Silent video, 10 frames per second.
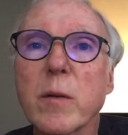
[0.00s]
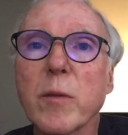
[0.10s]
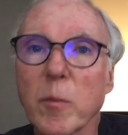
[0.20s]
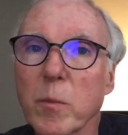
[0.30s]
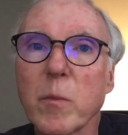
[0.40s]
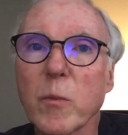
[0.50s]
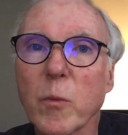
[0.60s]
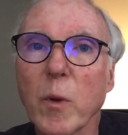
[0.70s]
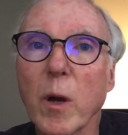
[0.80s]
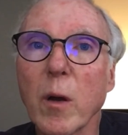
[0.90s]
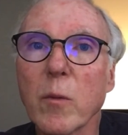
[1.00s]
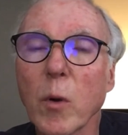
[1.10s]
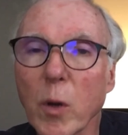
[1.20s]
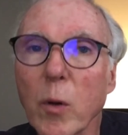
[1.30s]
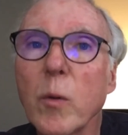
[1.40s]
from
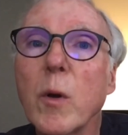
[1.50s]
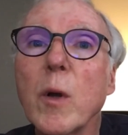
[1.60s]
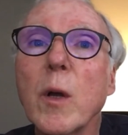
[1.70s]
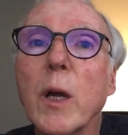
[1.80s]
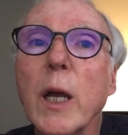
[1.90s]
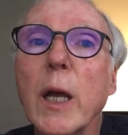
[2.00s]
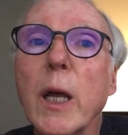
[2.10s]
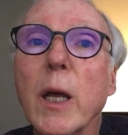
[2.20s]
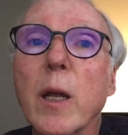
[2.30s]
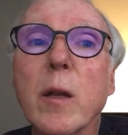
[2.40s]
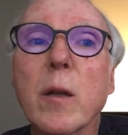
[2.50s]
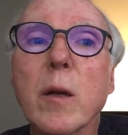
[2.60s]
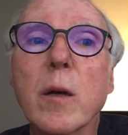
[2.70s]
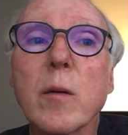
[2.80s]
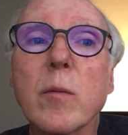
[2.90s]
Rokko, and
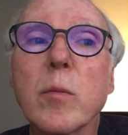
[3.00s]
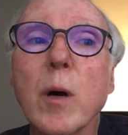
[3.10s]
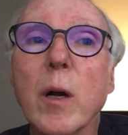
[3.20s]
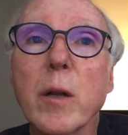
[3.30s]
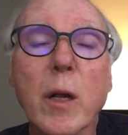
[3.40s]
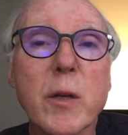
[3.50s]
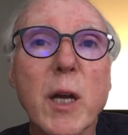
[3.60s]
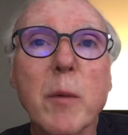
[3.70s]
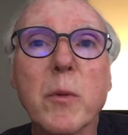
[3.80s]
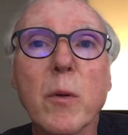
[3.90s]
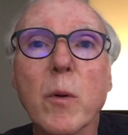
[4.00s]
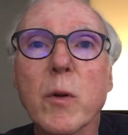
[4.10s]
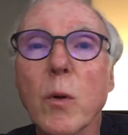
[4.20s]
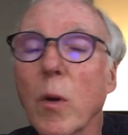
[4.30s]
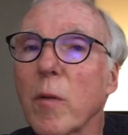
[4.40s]
on Untapped there were a
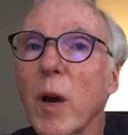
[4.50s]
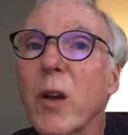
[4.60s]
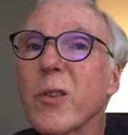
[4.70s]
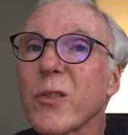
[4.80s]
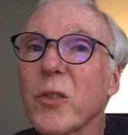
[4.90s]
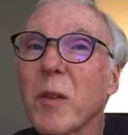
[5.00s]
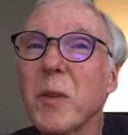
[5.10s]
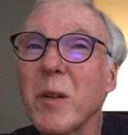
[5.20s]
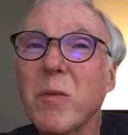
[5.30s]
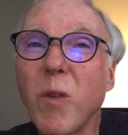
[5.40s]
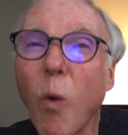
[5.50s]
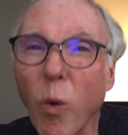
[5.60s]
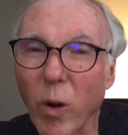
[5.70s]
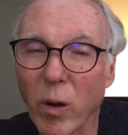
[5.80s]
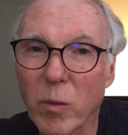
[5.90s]
total of
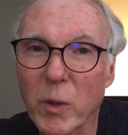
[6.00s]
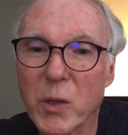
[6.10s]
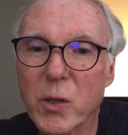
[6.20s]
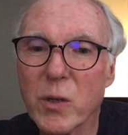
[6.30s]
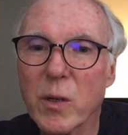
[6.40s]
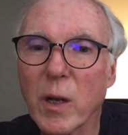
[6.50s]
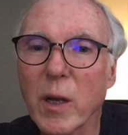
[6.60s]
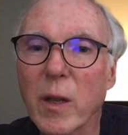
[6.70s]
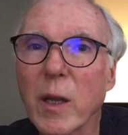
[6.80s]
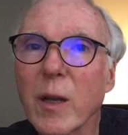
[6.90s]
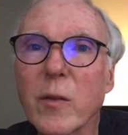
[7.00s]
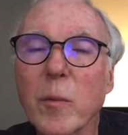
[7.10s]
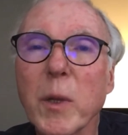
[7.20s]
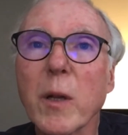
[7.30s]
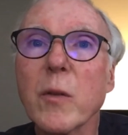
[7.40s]
174, which I think is a
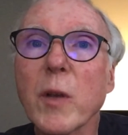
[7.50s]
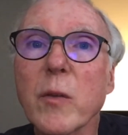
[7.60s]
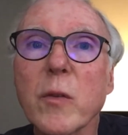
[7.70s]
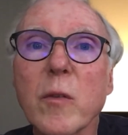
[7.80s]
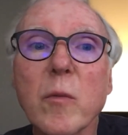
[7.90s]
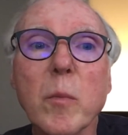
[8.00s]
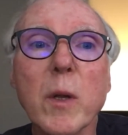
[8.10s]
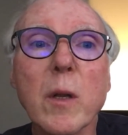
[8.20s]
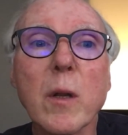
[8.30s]
bit excessive, but